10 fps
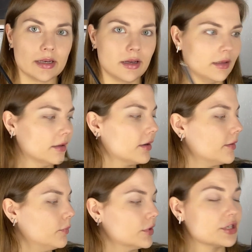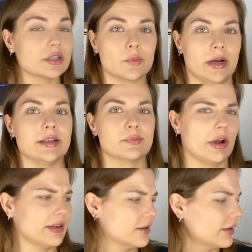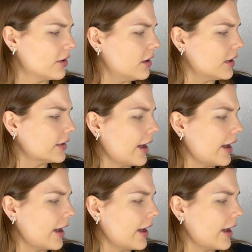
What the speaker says: color, which is why it's practically gone.